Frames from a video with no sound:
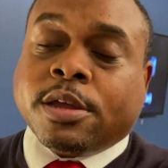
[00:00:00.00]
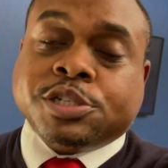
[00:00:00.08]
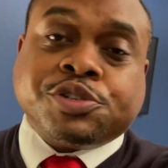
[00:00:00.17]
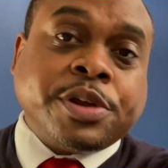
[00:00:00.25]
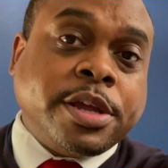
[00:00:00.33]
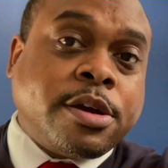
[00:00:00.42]

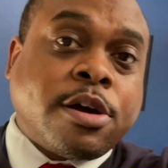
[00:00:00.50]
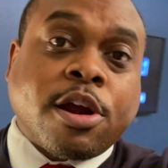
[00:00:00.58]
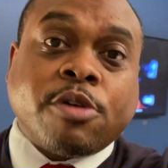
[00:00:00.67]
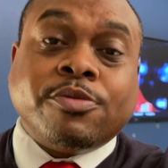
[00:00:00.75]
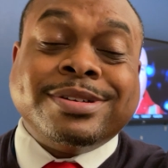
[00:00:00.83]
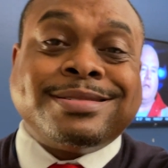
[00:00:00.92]
Drink
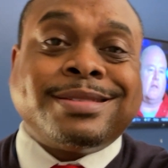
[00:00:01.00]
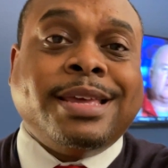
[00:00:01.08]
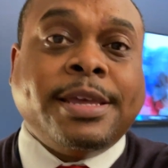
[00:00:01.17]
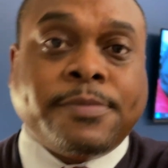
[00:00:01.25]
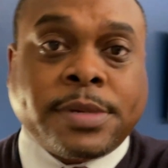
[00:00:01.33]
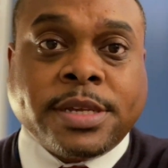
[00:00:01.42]
cart was
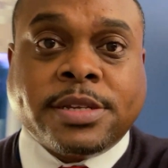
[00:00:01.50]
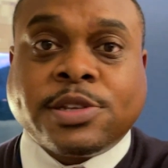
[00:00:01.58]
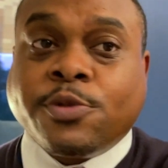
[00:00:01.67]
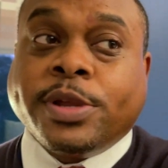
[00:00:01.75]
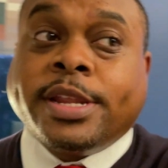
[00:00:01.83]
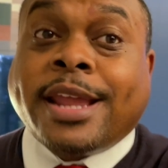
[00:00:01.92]
empty. So
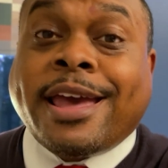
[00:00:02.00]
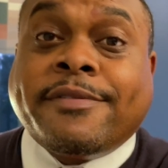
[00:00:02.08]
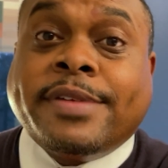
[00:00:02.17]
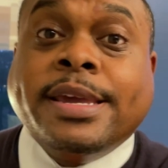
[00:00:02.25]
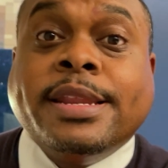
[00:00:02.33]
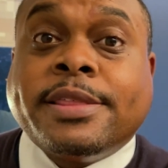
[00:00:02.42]
we didn't have
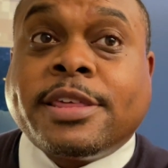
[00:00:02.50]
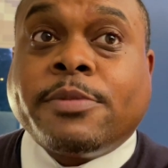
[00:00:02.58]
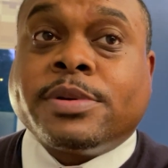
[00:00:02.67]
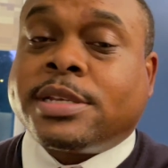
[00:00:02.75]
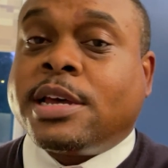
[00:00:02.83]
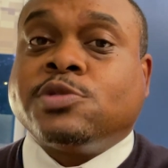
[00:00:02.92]
anything
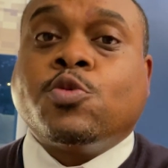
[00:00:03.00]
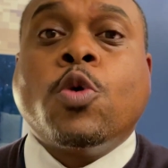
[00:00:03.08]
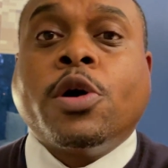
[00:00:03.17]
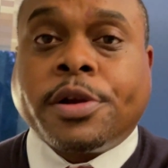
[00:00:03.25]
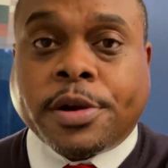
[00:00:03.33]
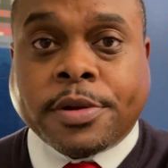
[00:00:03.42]
besides
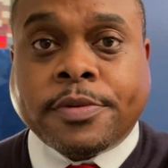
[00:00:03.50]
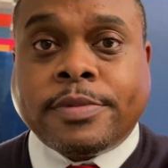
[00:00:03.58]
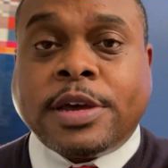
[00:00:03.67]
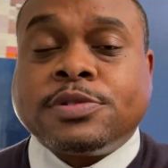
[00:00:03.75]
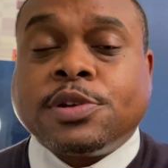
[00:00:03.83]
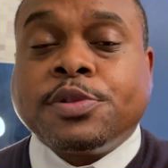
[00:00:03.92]
water.
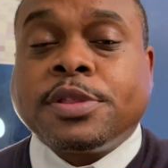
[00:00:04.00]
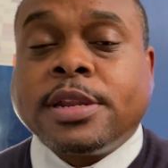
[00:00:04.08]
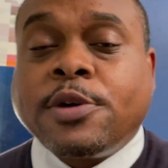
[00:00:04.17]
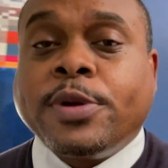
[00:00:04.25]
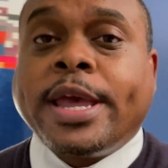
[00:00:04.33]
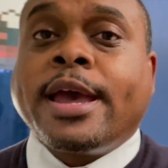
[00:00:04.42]
That was the only thing
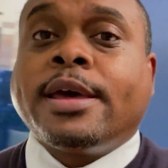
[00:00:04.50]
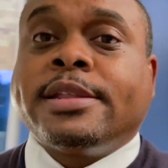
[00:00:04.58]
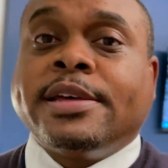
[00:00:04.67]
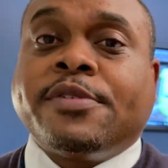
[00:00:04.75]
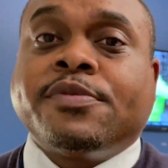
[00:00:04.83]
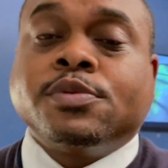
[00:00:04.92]
that we had
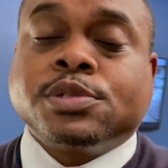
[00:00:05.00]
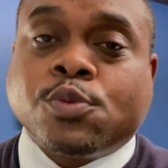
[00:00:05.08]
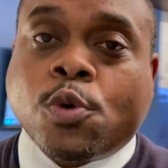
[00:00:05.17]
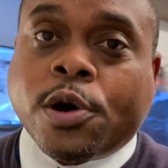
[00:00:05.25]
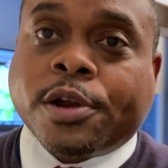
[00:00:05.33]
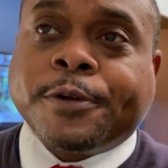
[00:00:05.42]
left, was
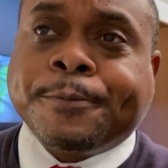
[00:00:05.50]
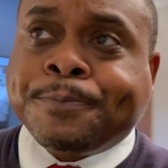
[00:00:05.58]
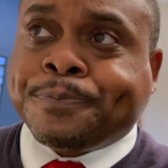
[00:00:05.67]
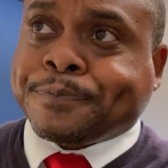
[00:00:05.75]
water.